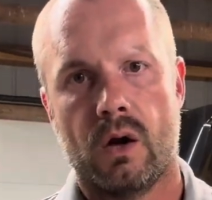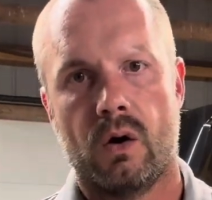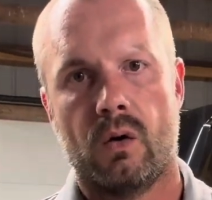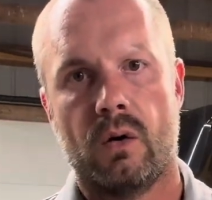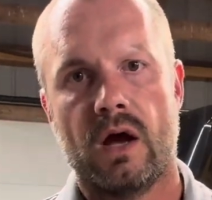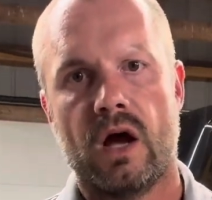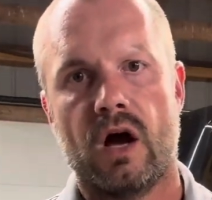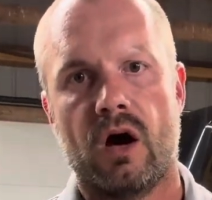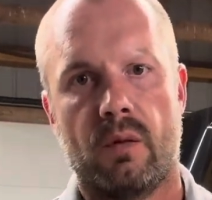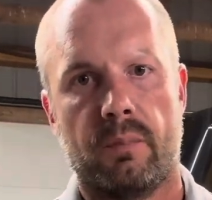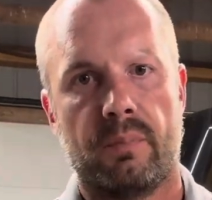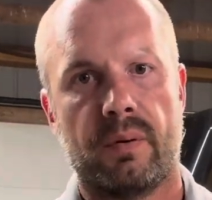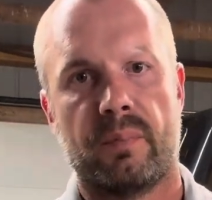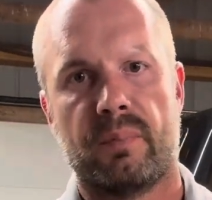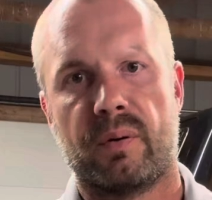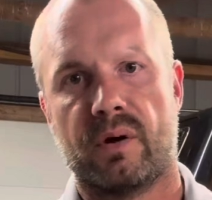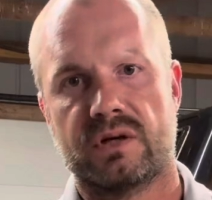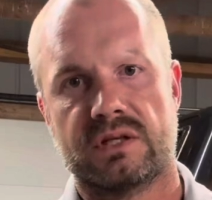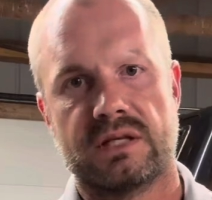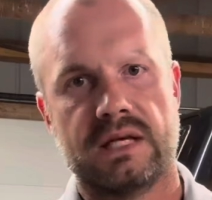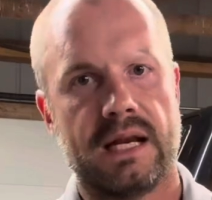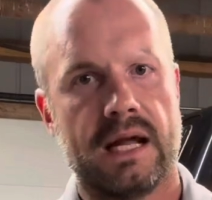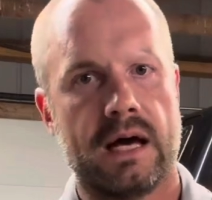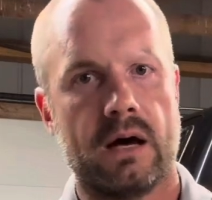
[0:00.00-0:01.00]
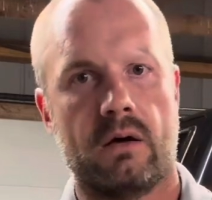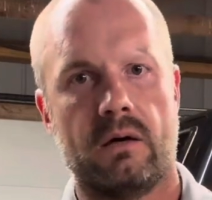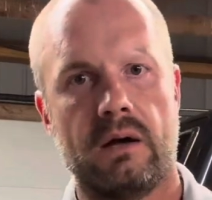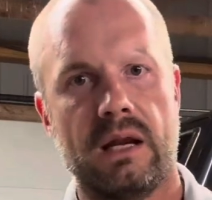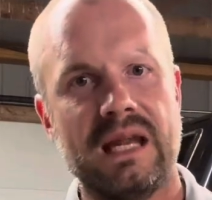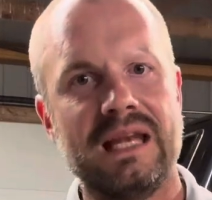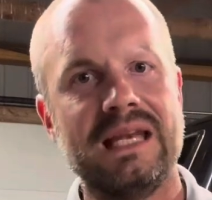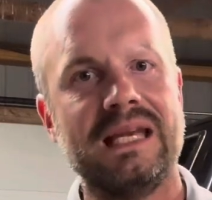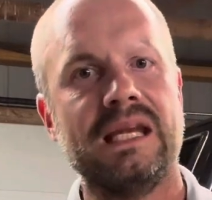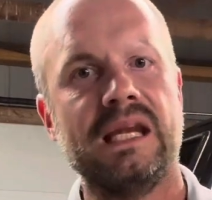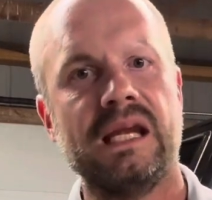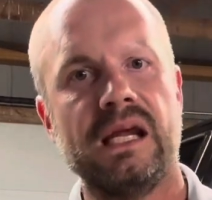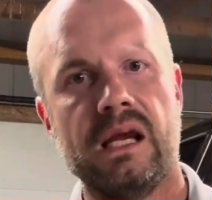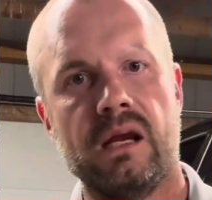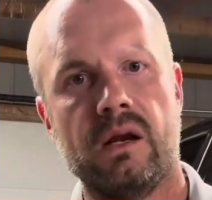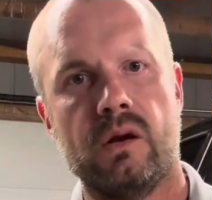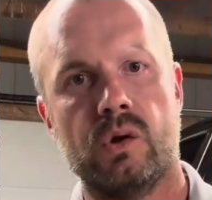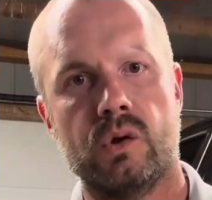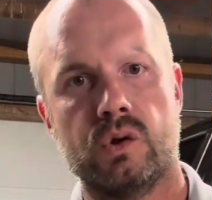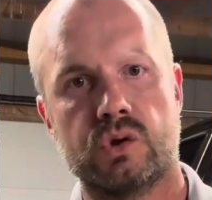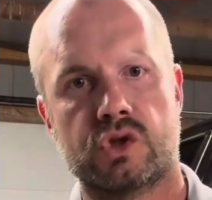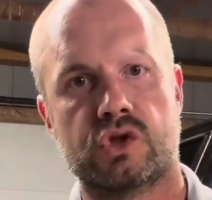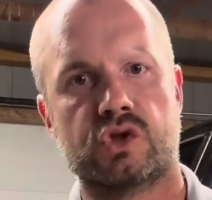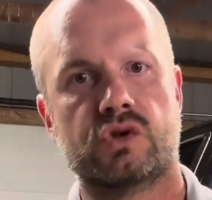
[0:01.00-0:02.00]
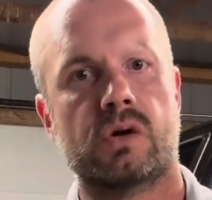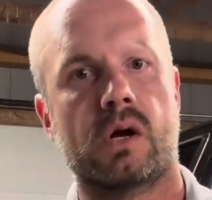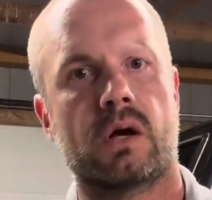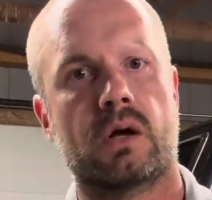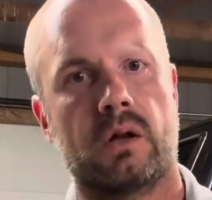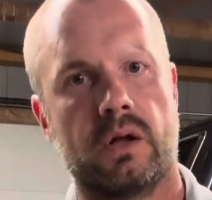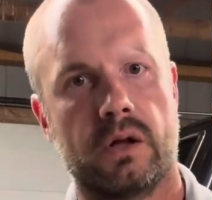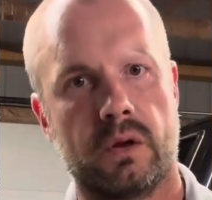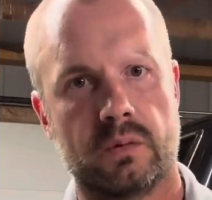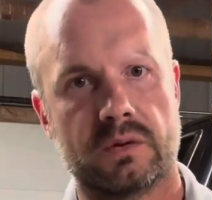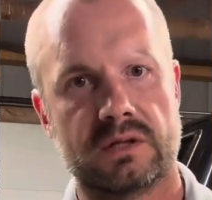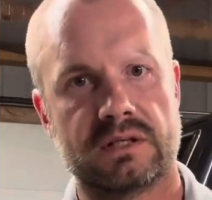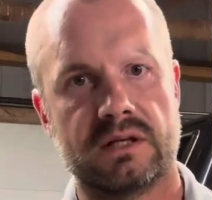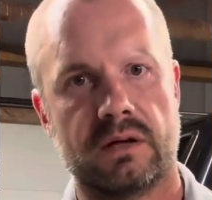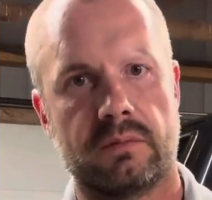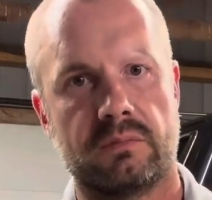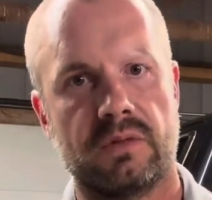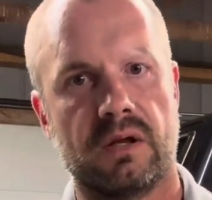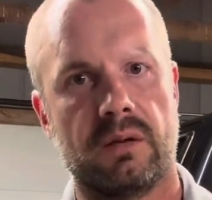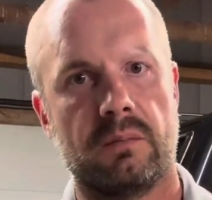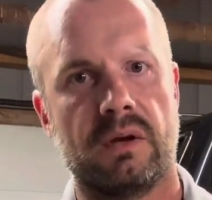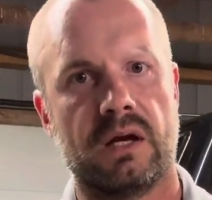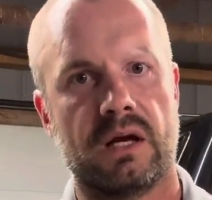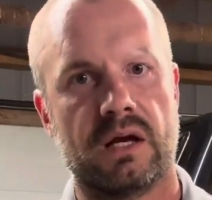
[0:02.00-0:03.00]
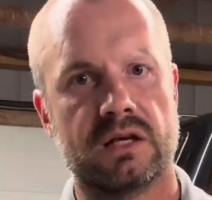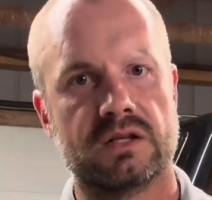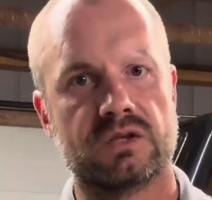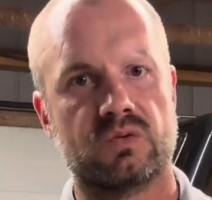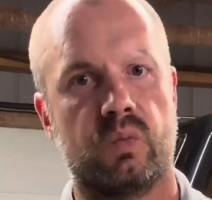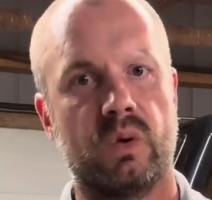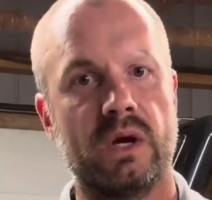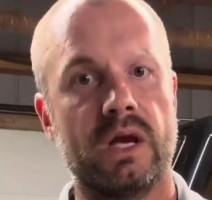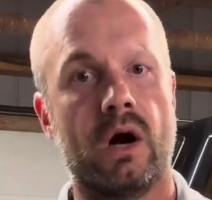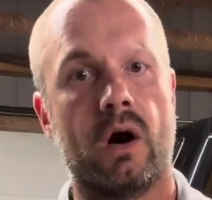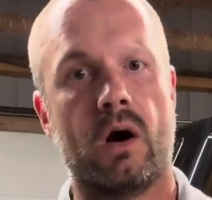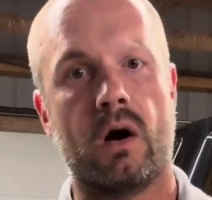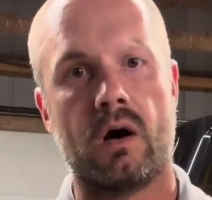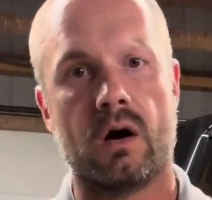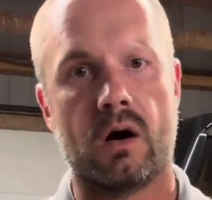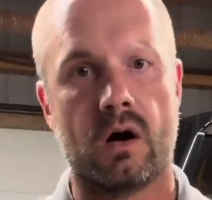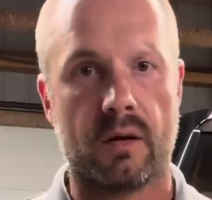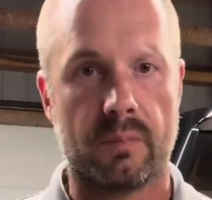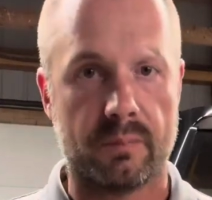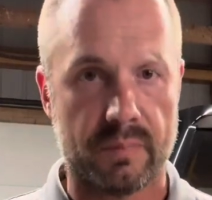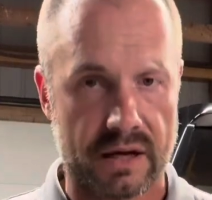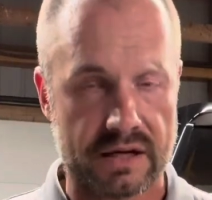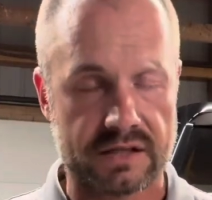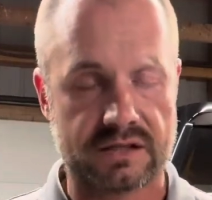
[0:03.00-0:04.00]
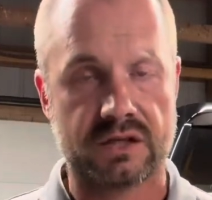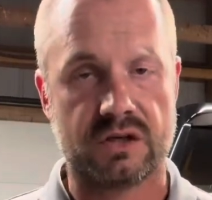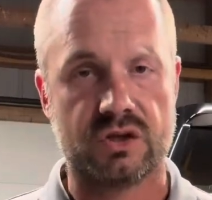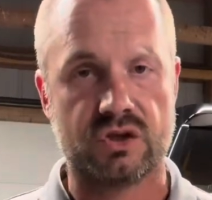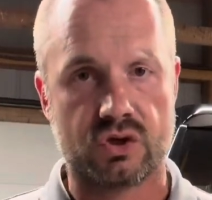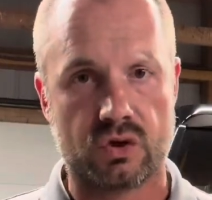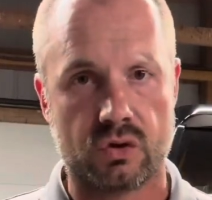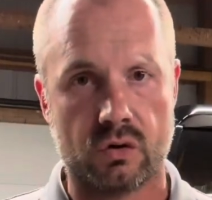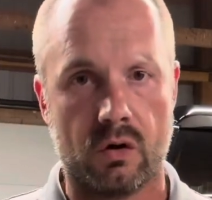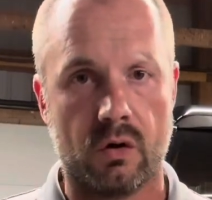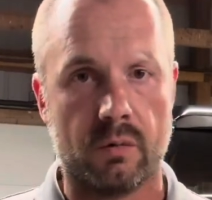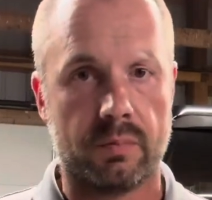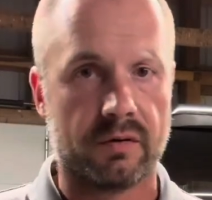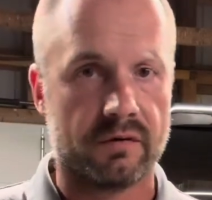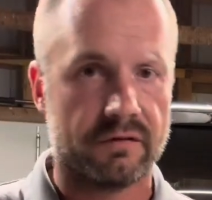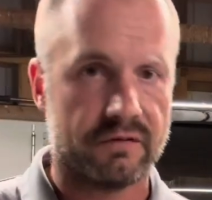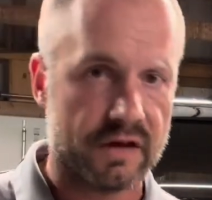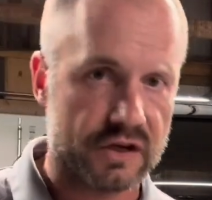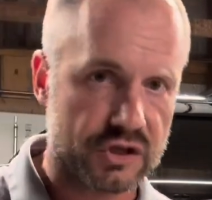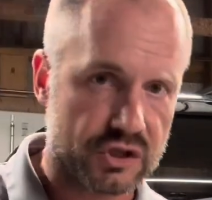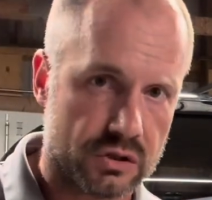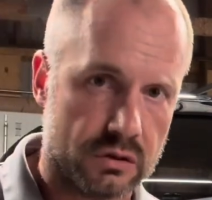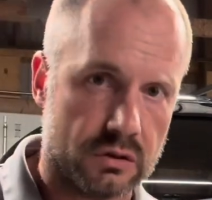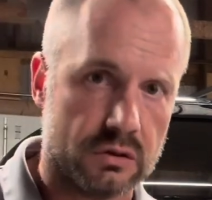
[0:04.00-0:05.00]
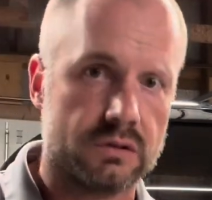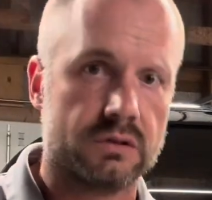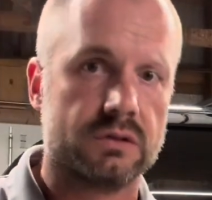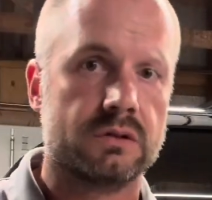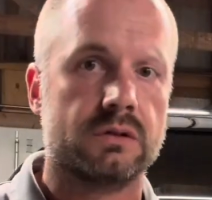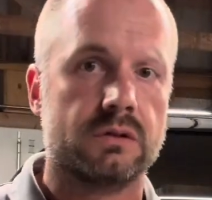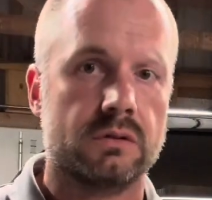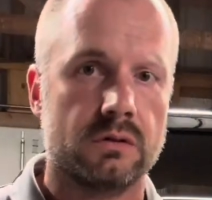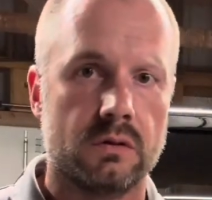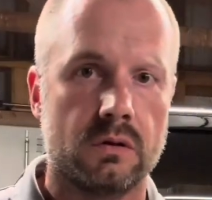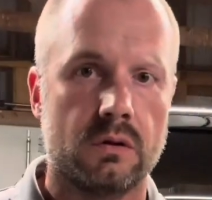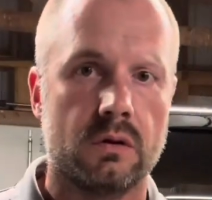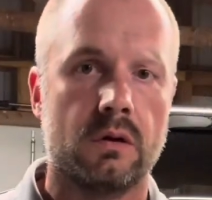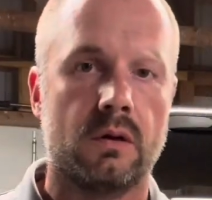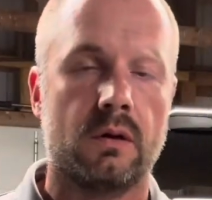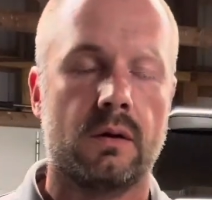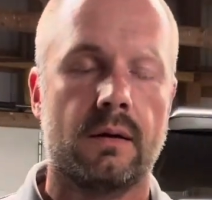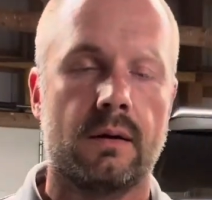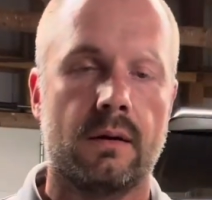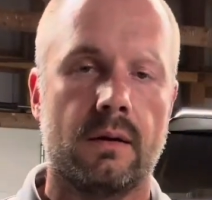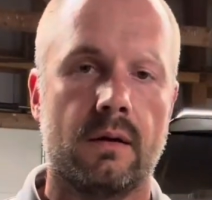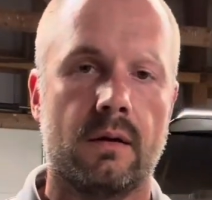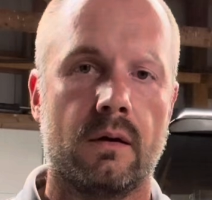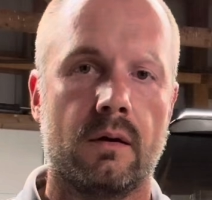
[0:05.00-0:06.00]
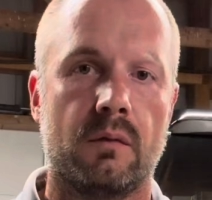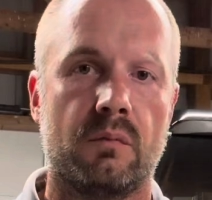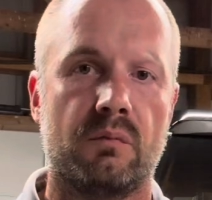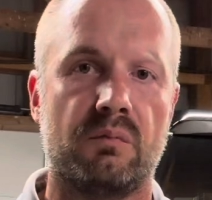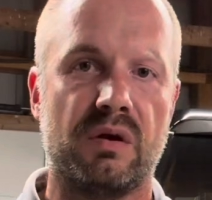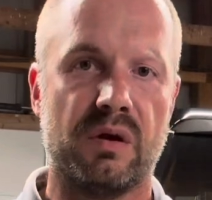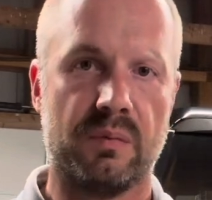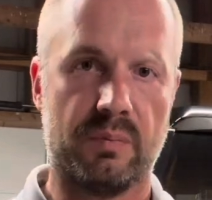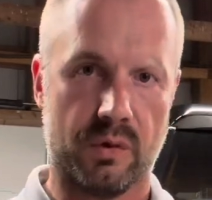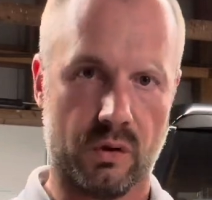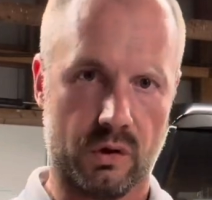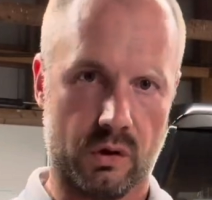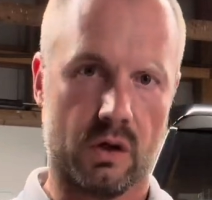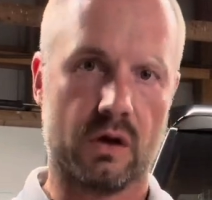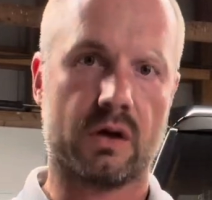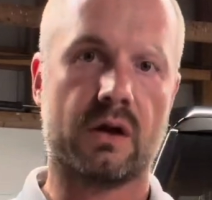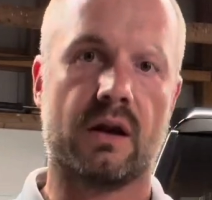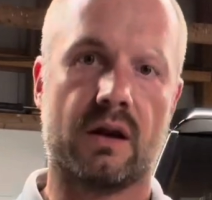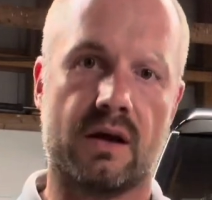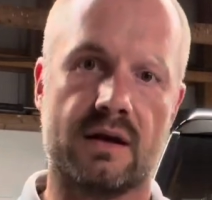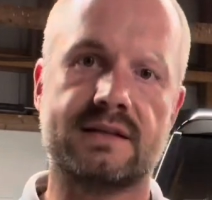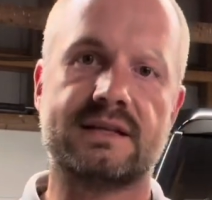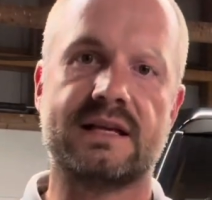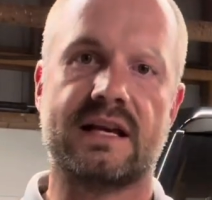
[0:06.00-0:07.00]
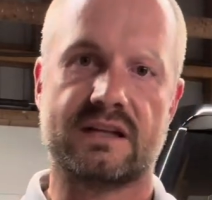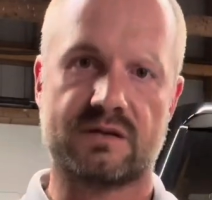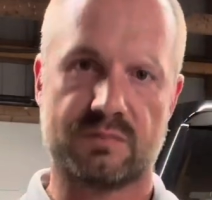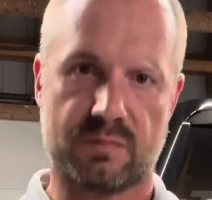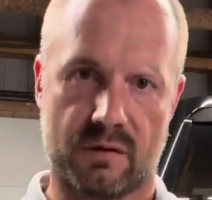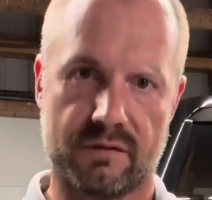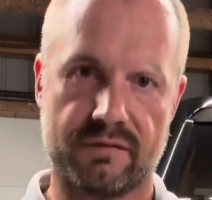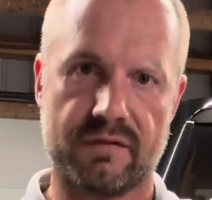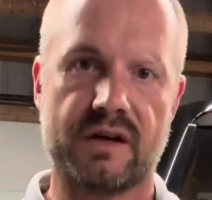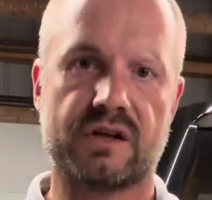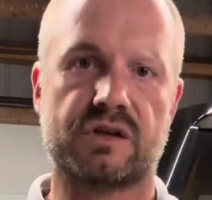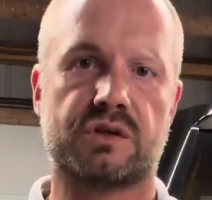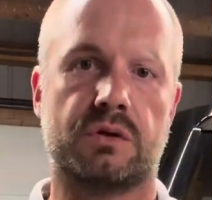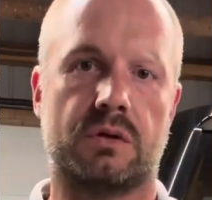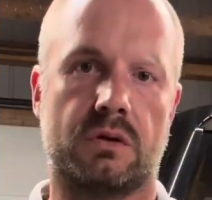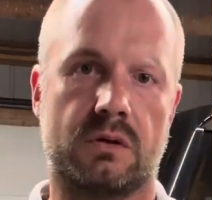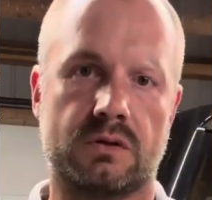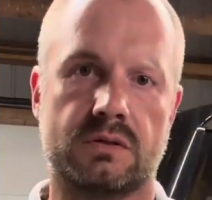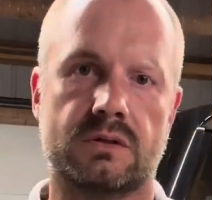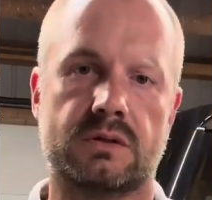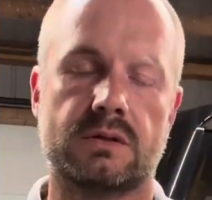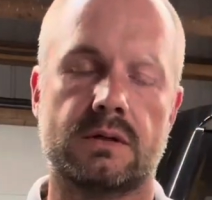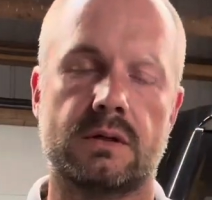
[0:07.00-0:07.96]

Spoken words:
Help a person out in need who's struggling with something, because we are pest control professionals. People look at us as professionals.